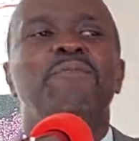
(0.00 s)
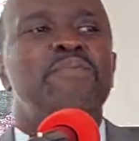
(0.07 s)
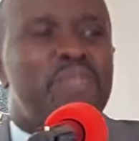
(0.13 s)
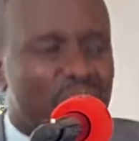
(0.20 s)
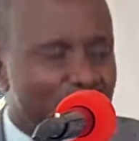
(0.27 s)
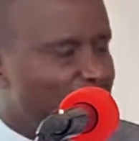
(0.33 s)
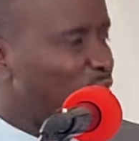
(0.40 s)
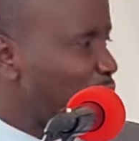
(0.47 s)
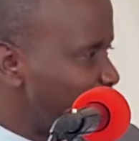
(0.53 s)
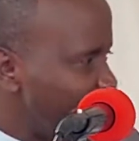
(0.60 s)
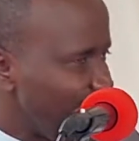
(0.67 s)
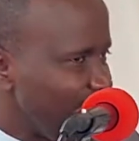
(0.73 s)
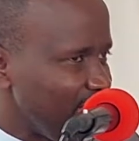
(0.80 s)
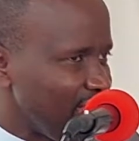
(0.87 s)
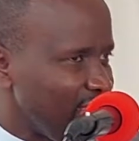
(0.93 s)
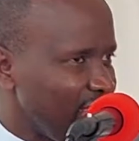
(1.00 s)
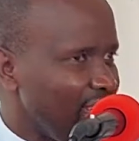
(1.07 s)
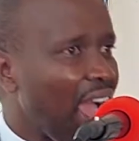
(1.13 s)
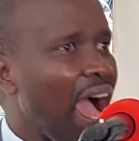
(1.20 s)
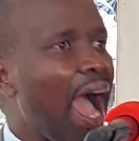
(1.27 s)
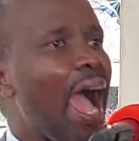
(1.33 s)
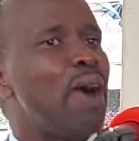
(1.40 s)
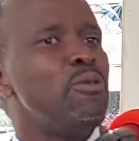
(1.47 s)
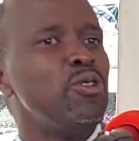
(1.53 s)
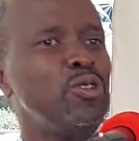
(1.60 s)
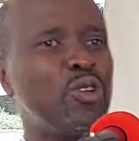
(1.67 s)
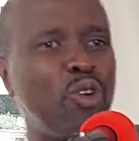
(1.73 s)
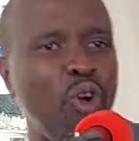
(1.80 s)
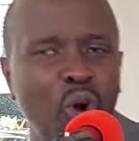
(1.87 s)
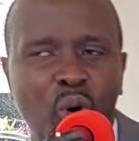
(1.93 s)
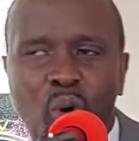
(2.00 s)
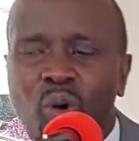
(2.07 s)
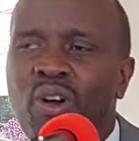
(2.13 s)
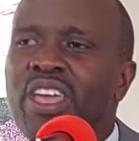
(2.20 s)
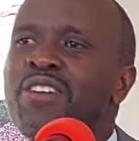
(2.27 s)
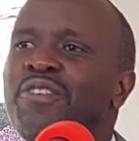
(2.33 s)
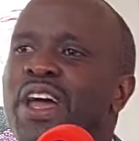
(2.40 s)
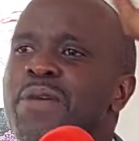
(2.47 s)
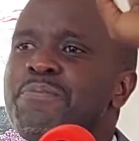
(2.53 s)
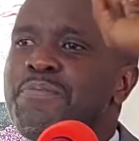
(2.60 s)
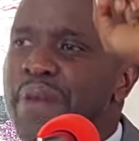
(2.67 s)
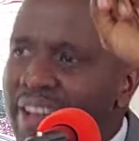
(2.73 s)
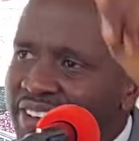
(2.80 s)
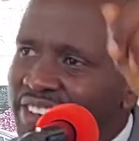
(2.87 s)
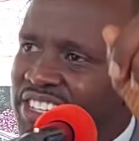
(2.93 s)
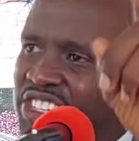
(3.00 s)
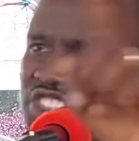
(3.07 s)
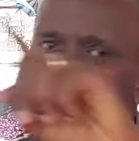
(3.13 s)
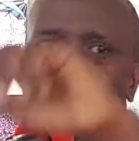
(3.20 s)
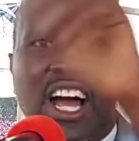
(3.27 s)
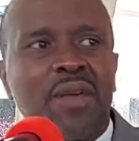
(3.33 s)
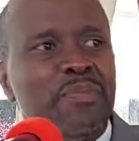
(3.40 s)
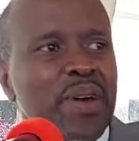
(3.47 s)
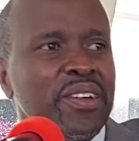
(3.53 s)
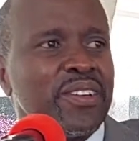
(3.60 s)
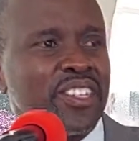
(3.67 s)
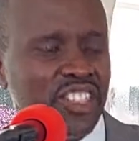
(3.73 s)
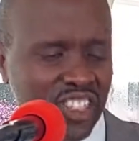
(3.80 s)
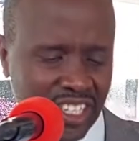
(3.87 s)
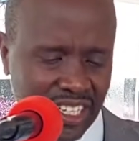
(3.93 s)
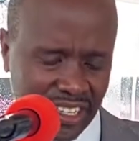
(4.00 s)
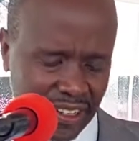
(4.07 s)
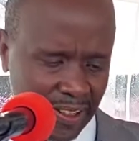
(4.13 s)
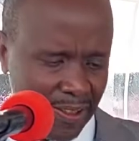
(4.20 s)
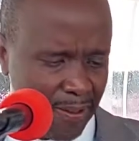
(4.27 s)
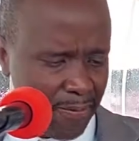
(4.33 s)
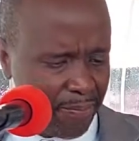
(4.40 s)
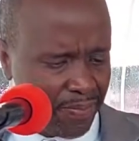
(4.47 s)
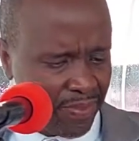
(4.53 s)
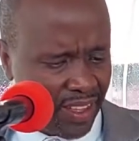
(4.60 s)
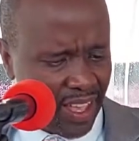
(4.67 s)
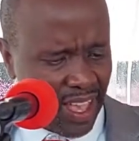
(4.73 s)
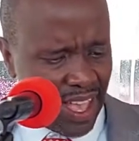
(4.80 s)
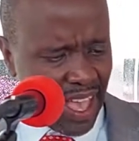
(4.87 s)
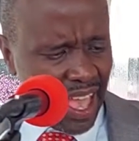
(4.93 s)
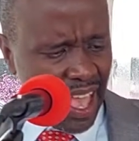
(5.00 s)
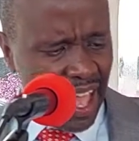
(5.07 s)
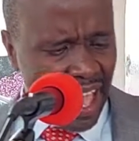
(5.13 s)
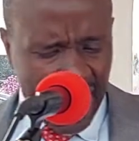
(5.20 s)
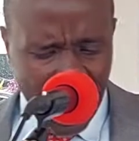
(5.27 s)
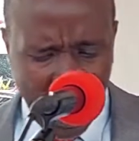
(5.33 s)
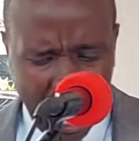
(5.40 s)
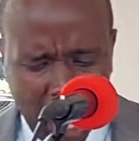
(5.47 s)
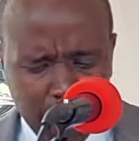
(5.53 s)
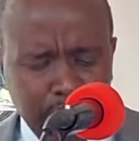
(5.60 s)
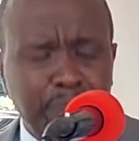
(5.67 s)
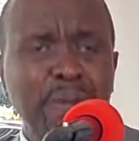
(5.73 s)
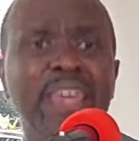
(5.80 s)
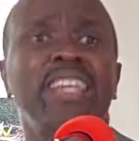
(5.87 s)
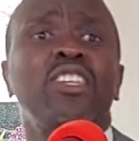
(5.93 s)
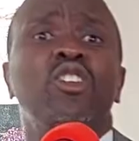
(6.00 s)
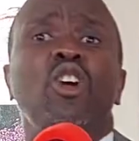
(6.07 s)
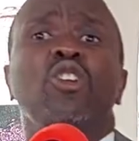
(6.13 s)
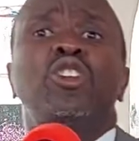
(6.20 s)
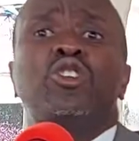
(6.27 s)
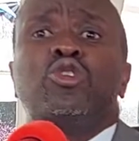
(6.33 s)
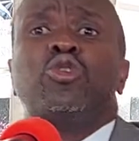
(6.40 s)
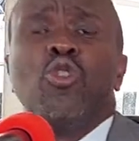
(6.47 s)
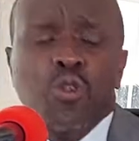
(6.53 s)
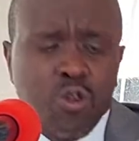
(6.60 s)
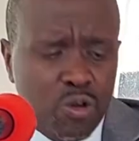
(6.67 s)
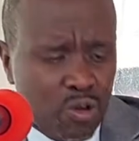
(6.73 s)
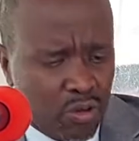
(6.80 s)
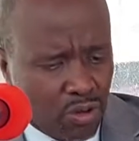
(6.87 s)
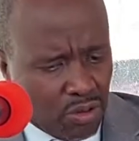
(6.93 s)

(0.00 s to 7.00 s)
pray for me. I will go. If I perish, I perish. Mm-hmm. I pick those two